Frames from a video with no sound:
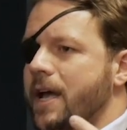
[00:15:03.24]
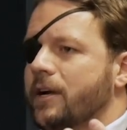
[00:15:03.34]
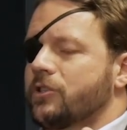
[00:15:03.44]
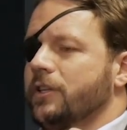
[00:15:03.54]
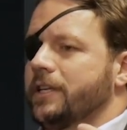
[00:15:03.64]

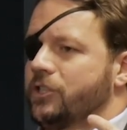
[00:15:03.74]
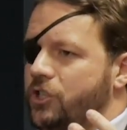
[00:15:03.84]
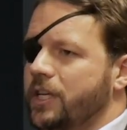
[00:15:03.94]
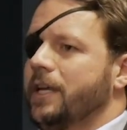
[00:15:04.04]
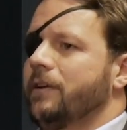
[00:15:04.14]
actually
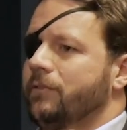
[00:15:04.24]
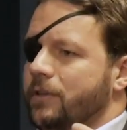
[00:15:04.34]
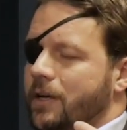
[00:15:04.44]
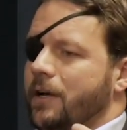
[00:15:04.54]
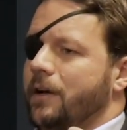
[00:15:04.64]

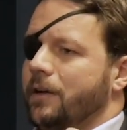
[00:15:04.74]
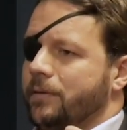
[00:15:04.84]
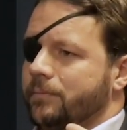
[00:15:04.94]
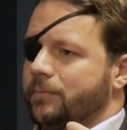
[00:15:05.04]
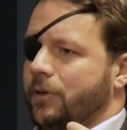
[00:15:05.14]
achieved
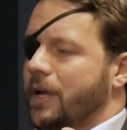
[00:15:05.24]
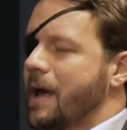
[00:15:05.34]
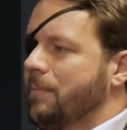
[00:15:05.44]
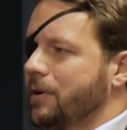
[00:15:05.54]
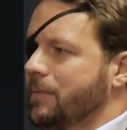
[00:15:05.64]
per
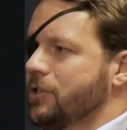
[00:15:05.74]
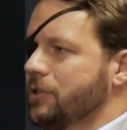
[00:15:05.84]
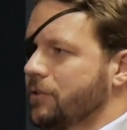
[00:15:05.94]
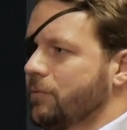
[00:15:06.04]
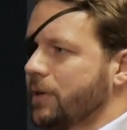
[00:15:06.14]
capita
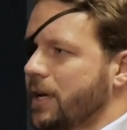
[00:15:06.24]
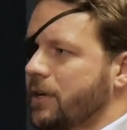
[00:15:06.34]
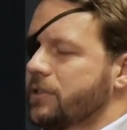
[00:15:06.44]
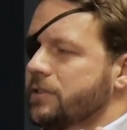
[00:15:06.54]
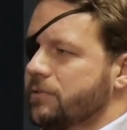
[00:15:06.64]
emission
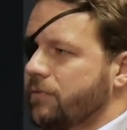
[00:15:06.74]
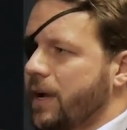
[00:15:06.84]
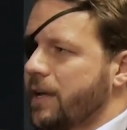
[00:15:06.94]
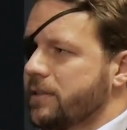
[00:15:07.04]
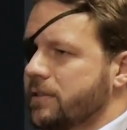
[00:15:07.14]
reductions?
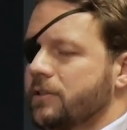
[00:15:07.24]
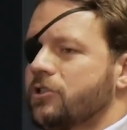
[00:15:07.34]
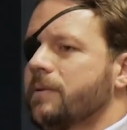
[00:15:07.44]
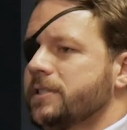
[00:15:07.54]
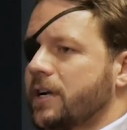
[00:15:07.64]
France.
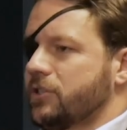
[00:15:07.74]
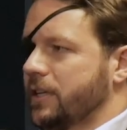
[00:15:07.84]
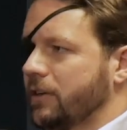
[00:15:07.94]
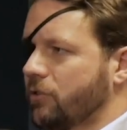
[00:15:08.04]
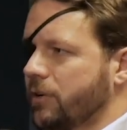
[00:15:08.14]
Germany's
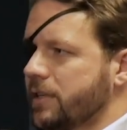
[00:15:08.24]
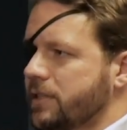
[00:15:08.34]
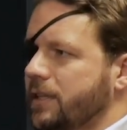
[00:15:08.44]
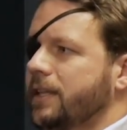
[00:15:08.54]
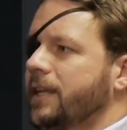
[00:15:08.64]
actually
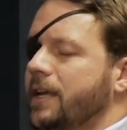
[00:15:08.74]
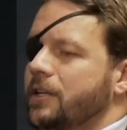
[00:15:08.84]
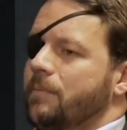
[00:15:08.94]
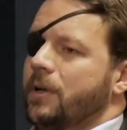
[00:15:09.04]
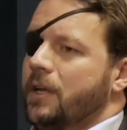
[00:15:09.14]
increased, and then they
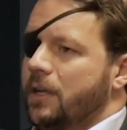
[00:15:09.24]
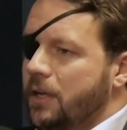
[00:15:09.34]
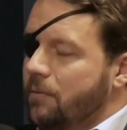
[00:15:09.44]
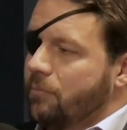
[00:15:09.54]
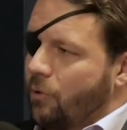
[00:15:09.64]
end up
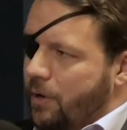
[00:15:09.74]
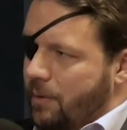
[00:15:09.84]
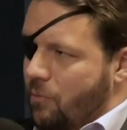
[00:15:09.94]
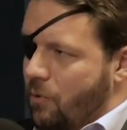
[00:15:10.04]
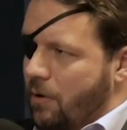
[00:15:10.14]

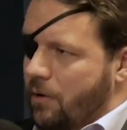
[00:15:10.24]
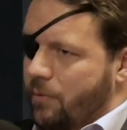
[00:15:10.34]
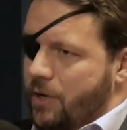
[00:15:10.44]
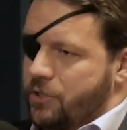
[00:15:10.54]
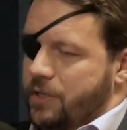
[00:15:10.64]
importing more
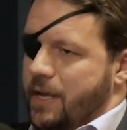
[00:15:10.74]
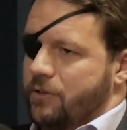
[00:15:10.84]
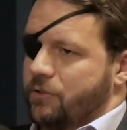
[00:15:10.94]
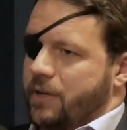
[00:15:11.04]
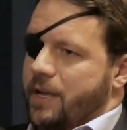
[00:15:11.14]
Russian
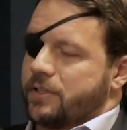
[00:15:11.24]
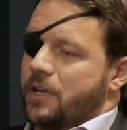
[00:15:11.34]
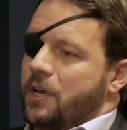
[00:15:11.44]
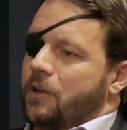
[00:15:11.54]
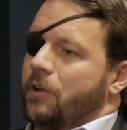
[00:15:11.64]
natural gas.
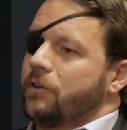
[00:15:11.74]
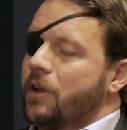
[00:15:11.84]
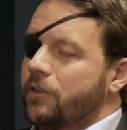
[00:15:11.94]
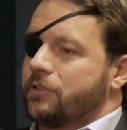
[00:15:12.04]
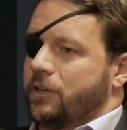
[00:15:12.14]

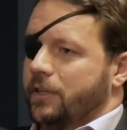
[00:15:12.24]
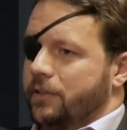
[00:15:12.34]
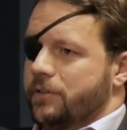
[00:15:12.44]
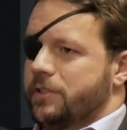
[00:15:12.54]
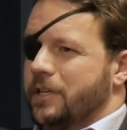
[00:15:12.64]
Another dirty
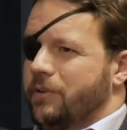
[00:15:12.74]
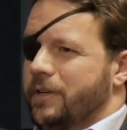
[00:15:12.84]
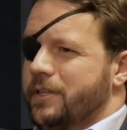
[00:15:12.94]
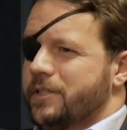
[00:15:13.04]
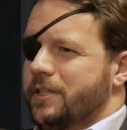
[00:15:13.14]
little
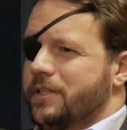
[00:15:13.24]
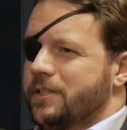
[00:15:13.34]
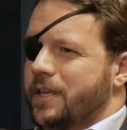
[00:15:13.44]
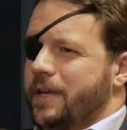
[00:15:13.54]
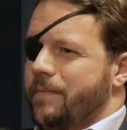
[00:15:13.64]
secret
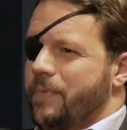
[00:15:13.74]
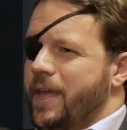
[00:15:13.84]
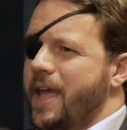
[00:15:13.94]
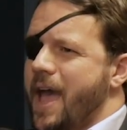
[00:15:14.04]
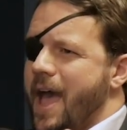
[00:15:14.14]
is
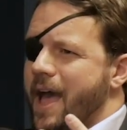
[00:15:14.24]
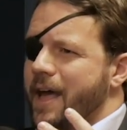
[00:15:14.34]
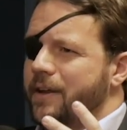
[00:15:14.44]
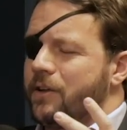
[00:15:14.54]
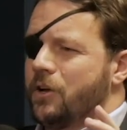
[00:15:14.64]
they
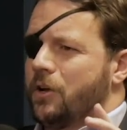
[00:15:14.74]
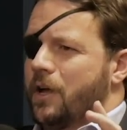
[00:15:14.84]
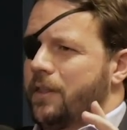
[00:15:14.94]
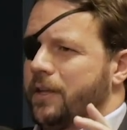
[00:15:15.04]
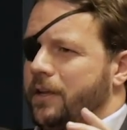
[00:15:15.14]
add,
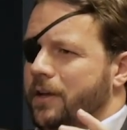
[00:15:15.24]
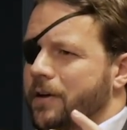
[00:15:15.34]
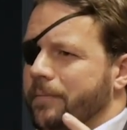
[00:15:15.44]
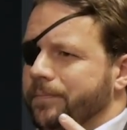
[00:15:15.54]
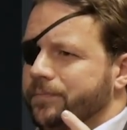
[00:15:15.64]
I think,
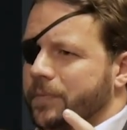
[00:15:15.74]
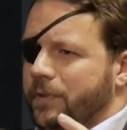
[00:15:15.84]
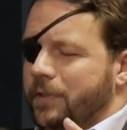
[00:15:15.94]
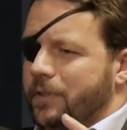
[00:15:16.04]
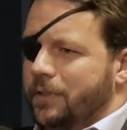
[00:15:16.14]

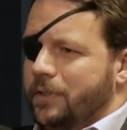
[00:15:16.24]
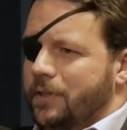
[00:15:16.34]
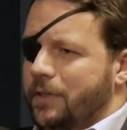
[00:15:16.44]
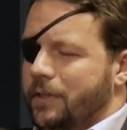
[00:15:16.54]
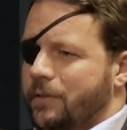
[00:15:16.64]

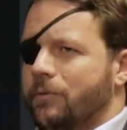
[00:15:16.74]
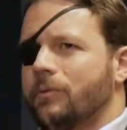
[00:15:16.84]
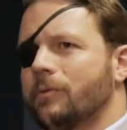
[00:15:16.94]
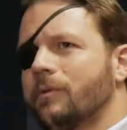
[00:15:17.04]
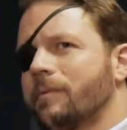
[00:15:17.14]

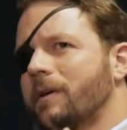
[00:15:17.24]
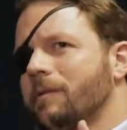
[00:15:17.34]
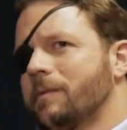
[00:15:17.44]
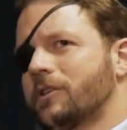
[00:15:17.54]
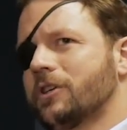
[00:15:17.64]
let
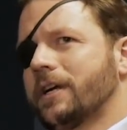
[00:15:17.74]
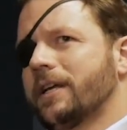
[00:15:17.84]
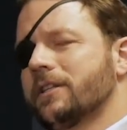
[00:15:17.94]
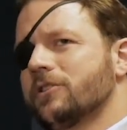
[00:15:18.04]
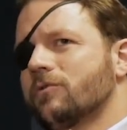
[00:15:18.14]
me make sure I
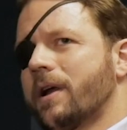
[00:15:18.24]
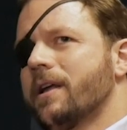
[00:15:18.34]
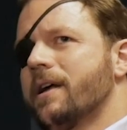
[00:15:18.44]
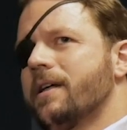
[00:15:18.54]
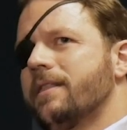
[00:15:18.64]
get this right.
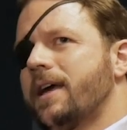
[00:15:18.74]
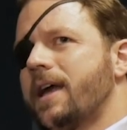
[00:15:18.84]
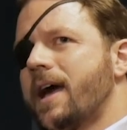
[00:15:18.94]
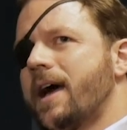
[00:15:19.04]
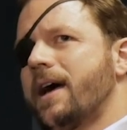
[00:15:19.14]

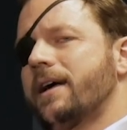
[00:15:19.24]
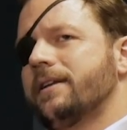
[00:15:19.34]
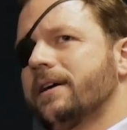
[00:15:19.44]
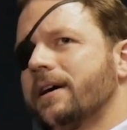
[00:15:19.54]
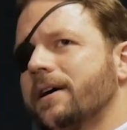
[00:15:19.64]
They
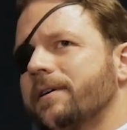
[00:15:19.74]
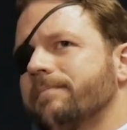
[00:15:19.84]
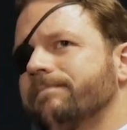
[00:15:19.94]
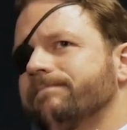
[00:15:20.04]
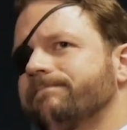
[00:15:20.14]
add
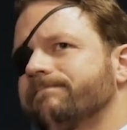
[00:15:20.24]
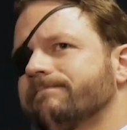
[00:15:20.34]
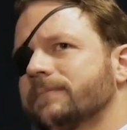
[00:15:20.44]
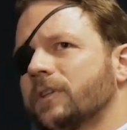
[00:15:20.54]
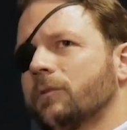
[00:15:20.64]

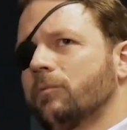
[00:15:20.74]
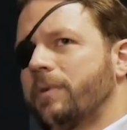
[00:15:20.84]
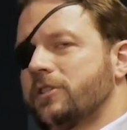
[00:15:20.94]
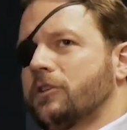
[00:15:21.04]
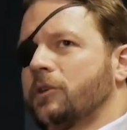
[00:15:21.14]

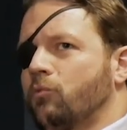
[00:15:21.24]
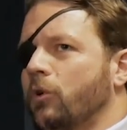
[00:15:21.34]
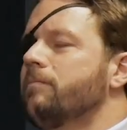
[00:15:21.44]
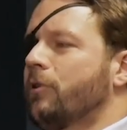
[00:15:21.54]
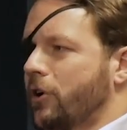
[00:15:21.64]
basically
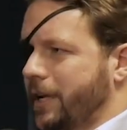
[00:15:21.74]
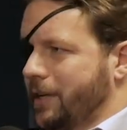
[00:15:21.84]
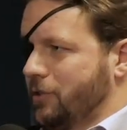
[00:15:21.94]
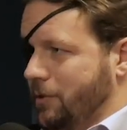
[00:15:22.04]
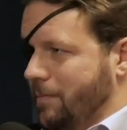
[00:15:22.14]
wood
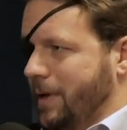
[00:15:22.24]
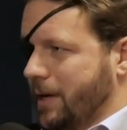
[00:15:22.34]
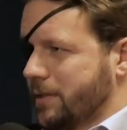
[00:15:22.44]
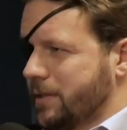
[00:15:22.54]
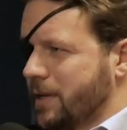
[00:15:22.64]
burning to the
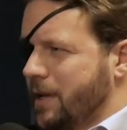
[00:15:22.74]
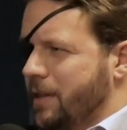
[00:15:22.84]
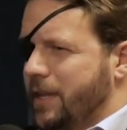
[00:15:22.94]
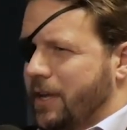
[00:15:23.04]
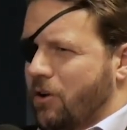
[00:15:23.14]
mix.
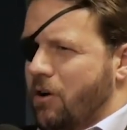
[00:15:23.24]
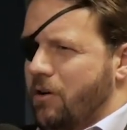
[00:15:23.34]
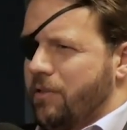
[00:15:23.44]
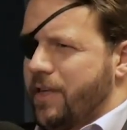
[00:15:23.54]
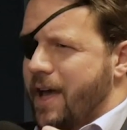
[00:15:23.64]
They
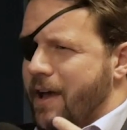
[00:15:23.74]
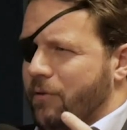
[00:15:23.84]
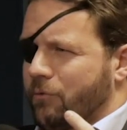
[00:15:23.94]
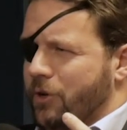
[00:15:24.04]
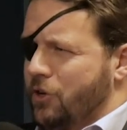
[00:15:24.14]
call
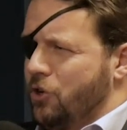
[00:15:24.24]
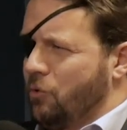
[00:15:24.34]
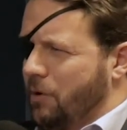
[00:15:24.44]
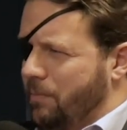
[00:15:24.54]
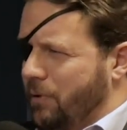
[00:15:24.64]
that
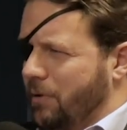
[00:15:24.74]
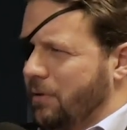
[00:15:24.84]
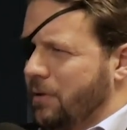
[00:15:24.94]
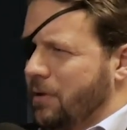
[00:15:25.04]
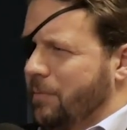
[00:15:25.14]

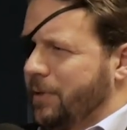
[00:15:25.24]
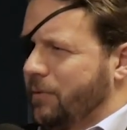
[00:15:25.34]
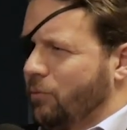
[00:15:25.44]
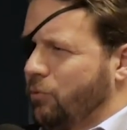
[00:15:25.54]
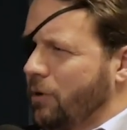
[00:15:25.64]
renewable, but
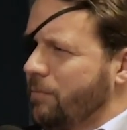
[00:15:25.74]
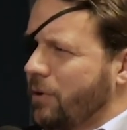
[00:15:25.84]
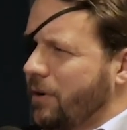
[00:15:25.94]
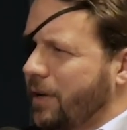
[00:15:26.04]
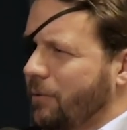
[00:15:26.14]
wood
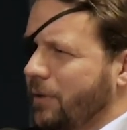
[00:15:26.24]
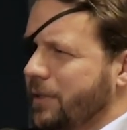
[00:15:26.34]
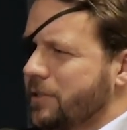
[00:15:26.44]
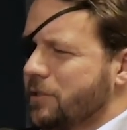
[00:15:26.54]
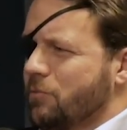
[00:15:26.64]
burning
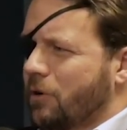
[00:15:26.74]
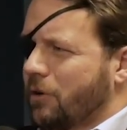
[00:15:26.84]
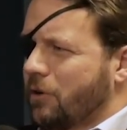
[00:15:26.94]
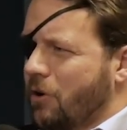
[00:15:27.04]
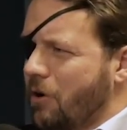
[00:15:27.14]
releases
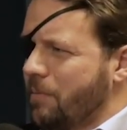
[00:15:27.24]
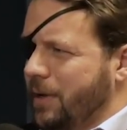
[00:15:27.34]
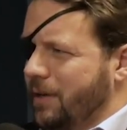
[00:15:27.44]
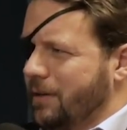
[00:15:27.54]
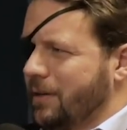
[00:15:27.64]
more
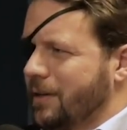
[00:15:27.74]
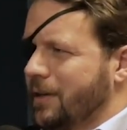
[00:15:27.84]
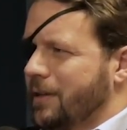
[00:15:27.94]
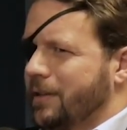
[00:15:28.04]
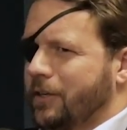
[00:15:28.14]

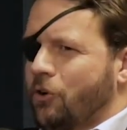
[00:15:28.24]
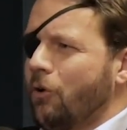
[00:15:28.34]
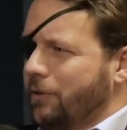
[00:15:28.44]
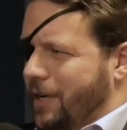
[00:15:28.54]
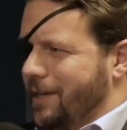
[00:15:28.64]
carbon than
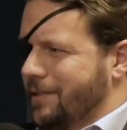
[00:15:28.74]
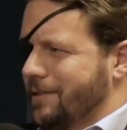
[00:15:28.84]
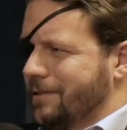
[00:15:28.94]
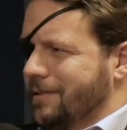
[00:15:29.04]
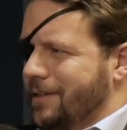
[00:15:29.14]
coal does.